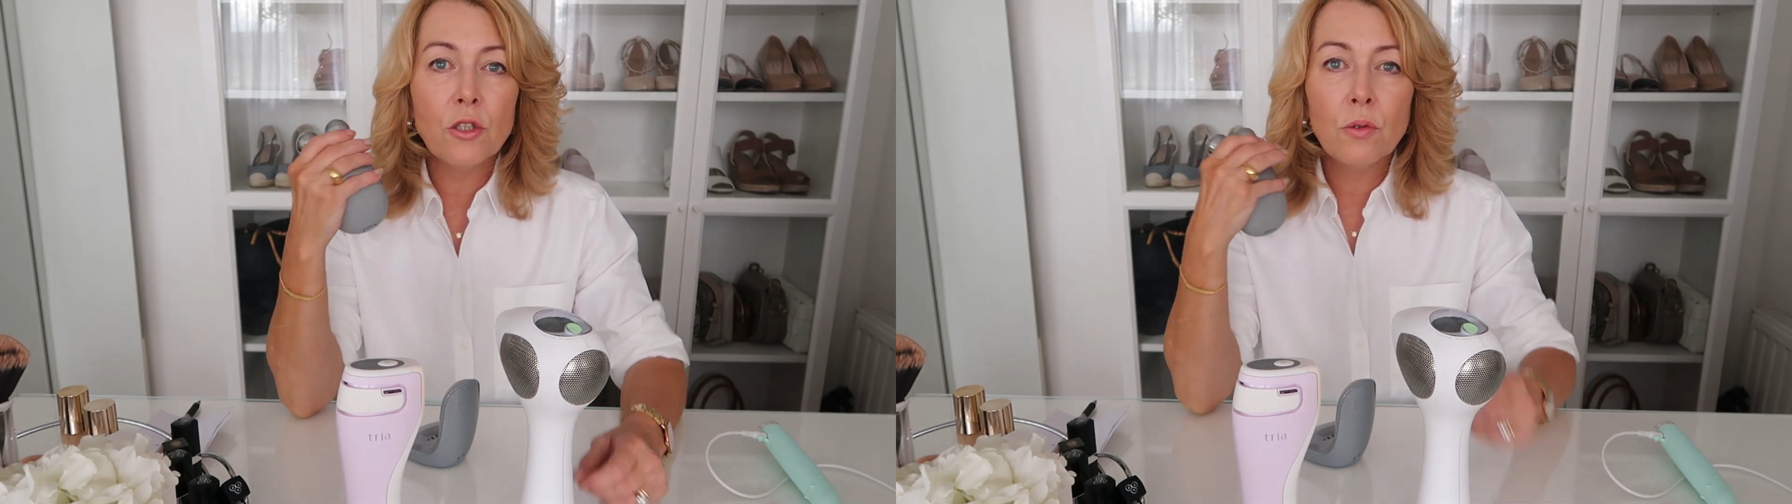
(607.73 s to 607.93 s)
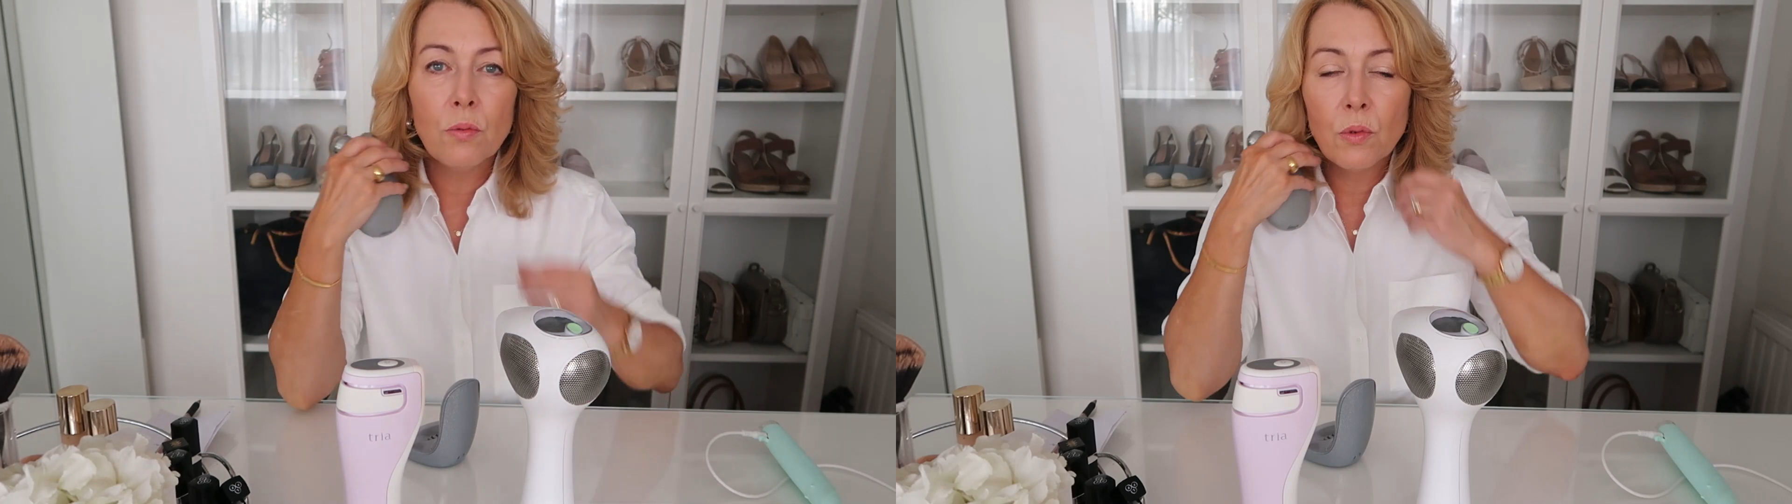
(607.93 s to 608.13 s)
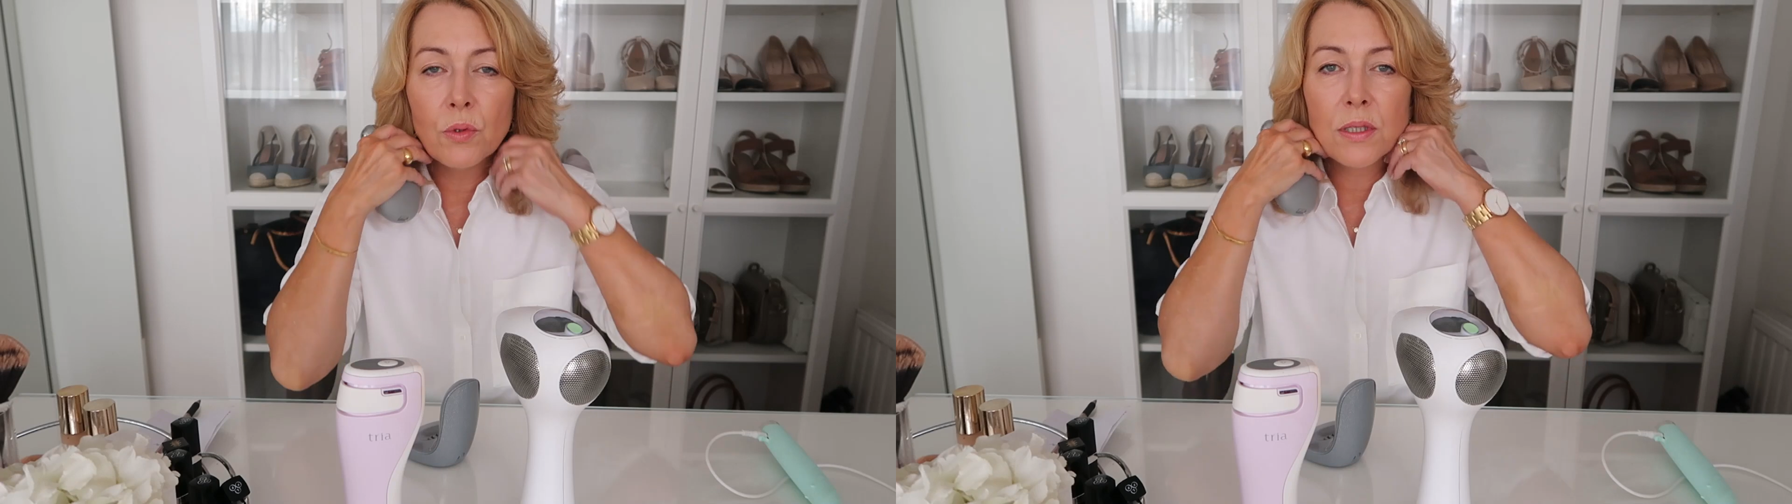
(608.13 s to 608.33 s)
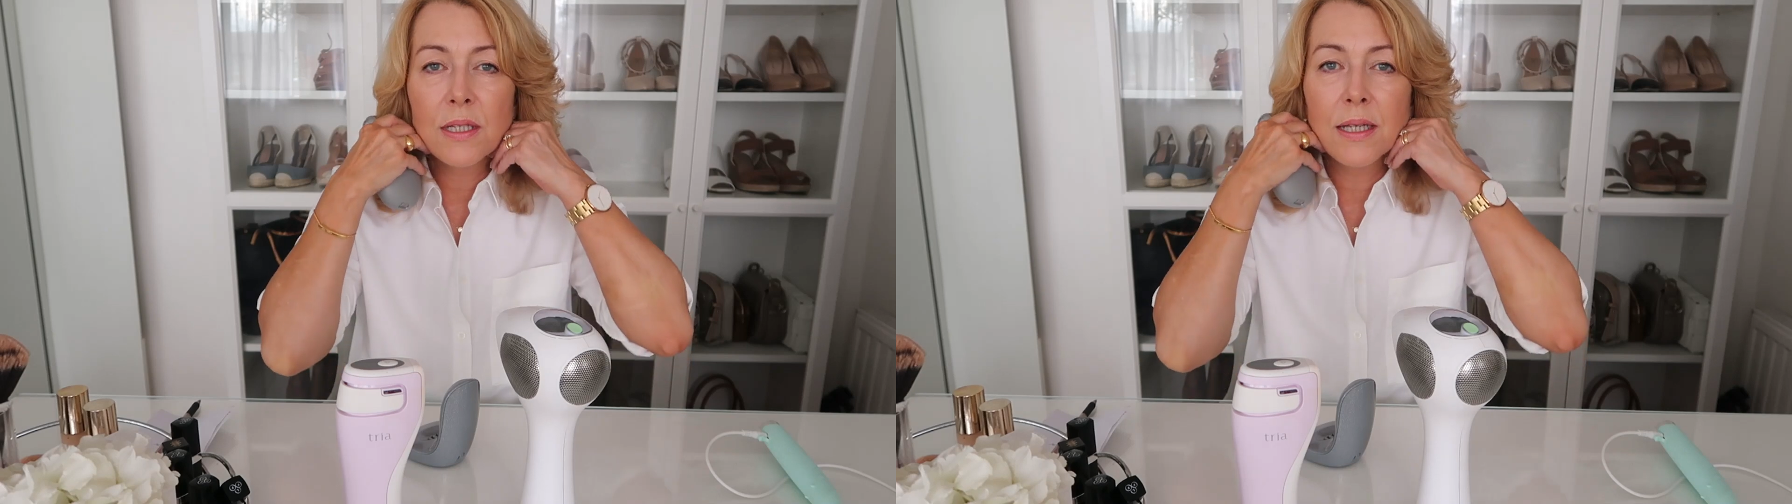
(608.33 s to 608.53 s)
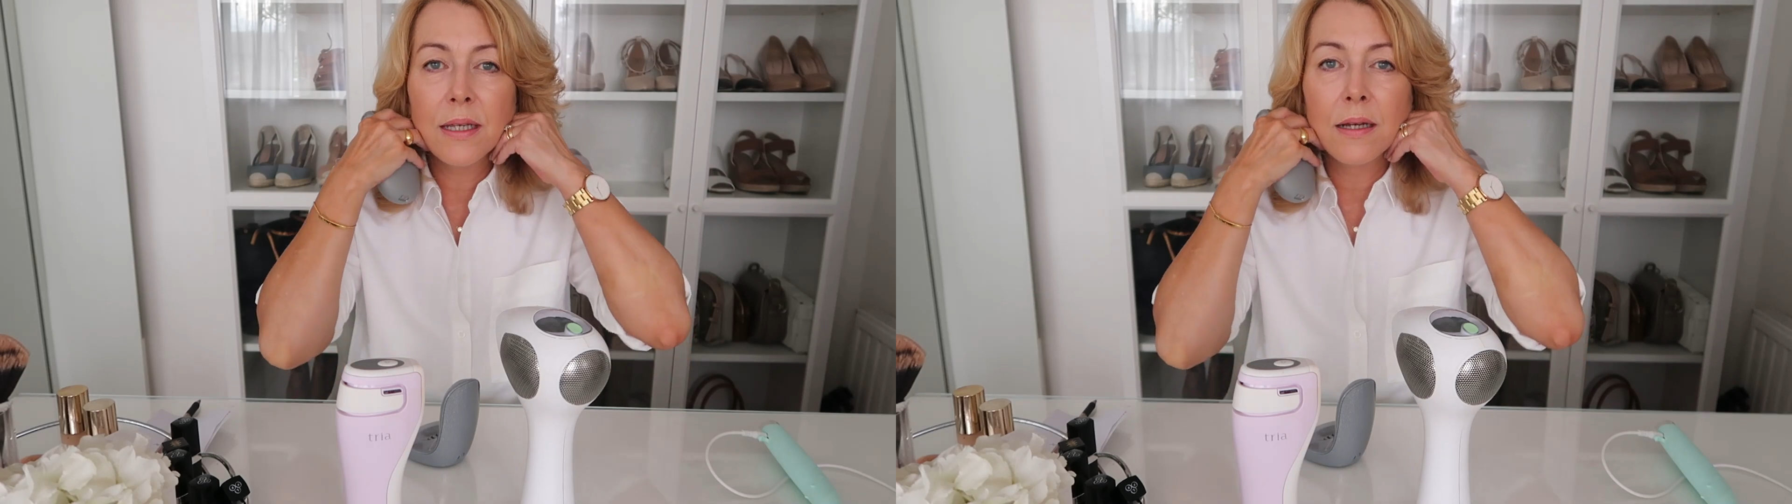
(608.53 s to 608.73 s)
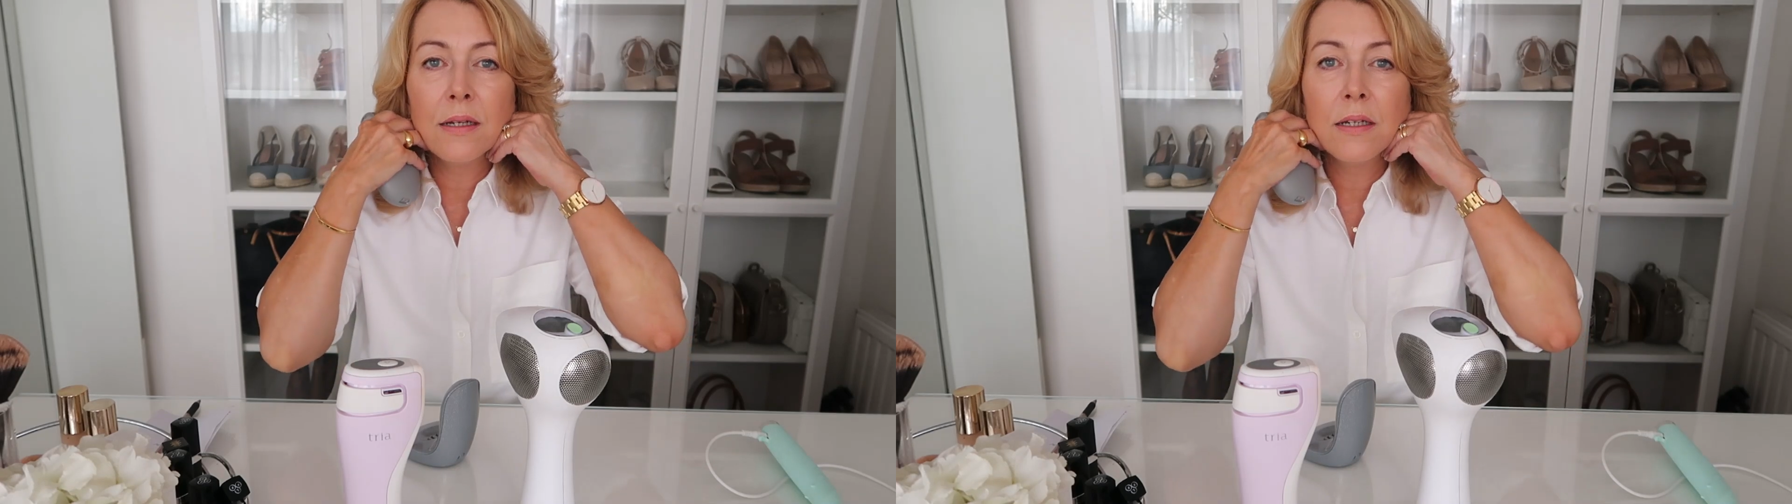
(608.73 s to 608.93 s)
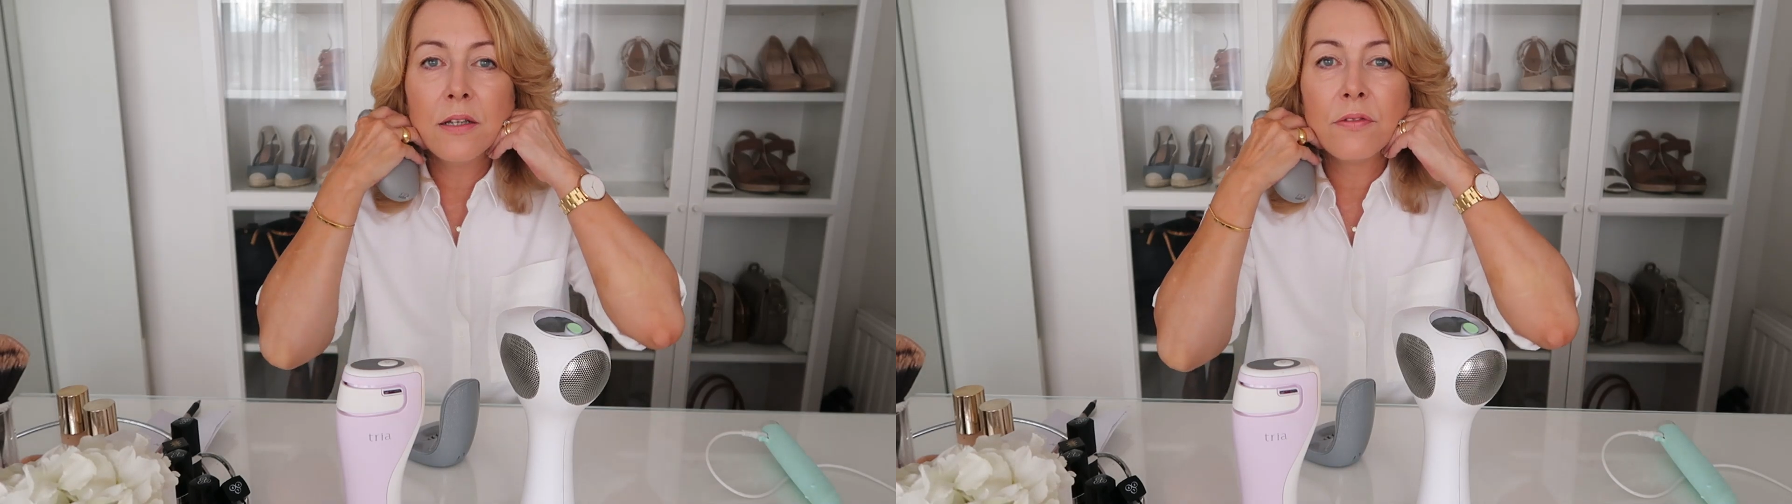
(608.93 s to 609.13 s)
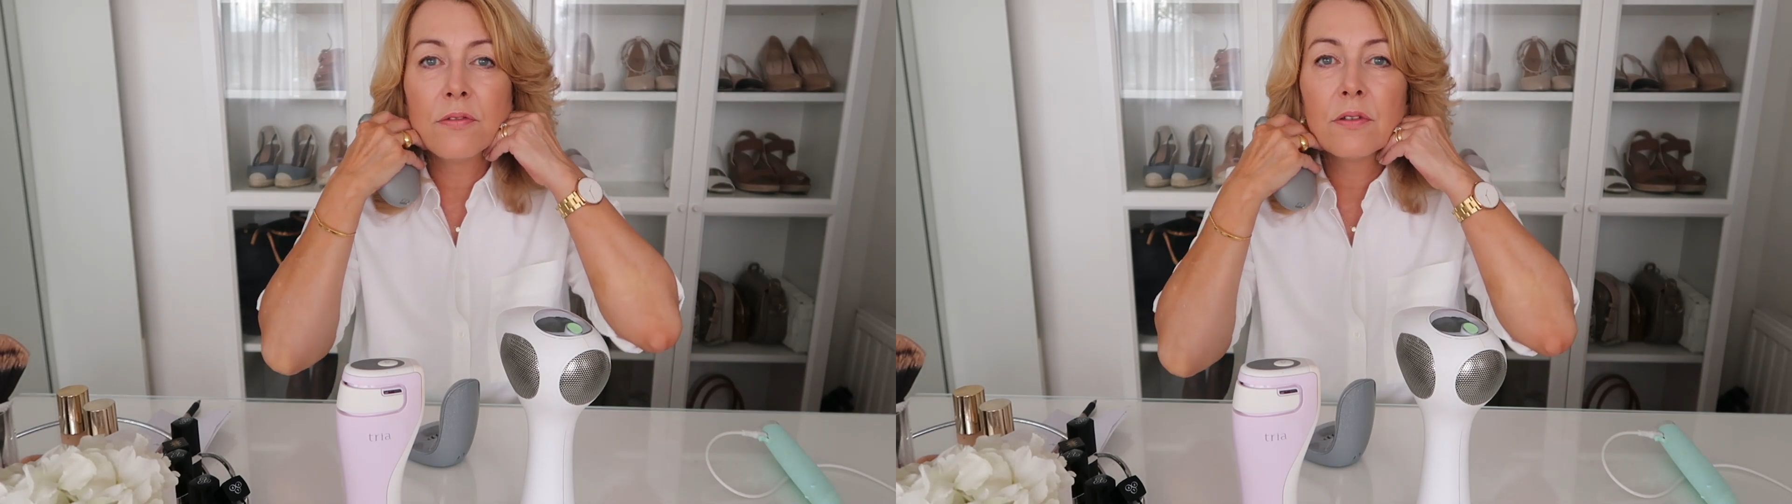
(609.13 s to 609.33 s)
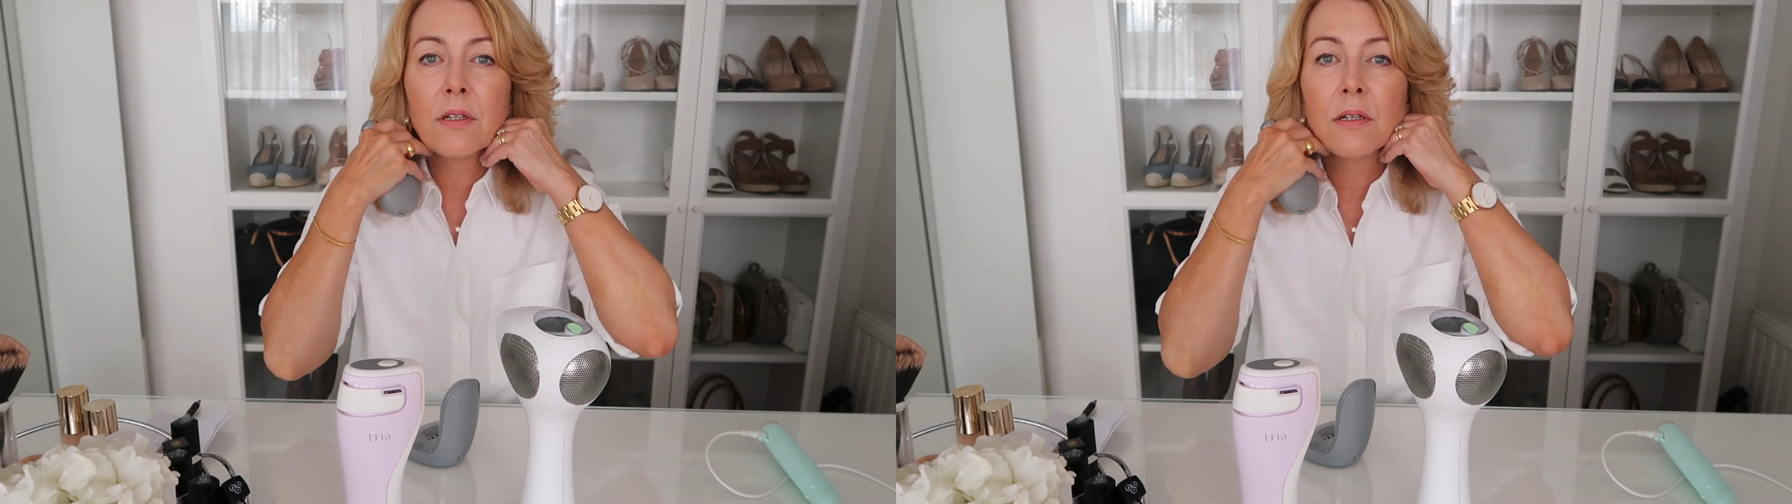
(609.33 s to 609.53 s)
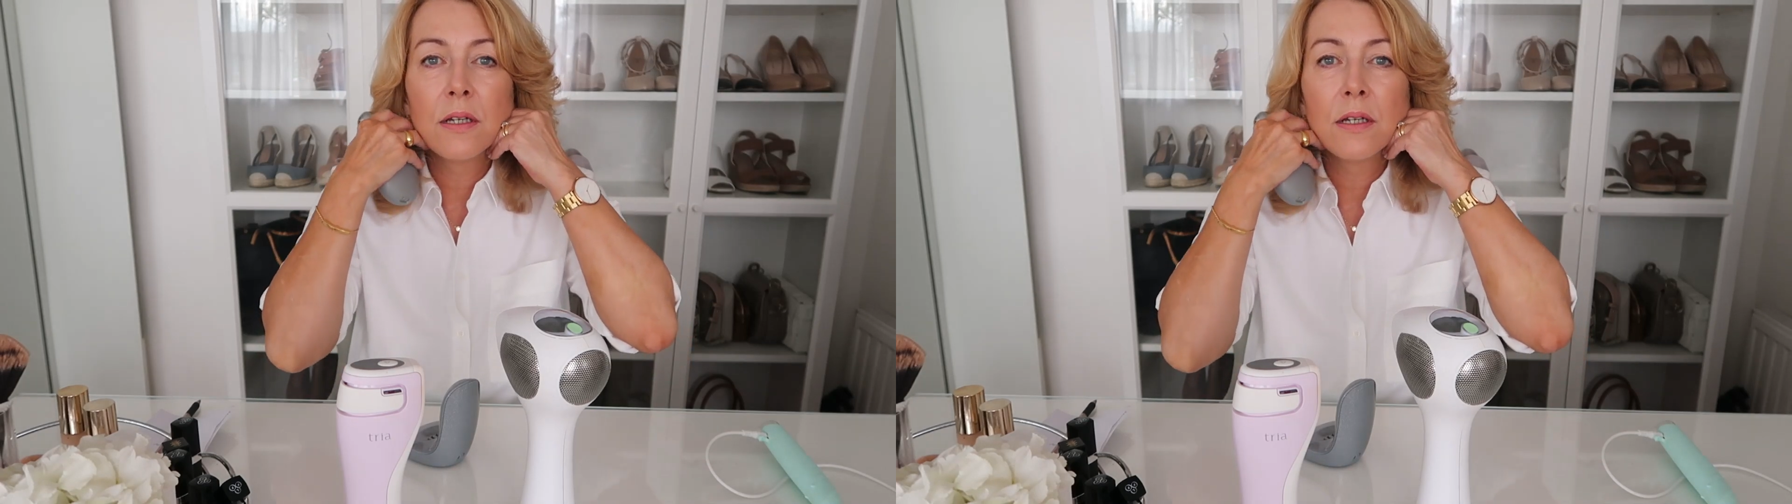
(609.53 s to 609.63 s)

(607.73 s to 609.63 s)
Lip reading: you will see a lift.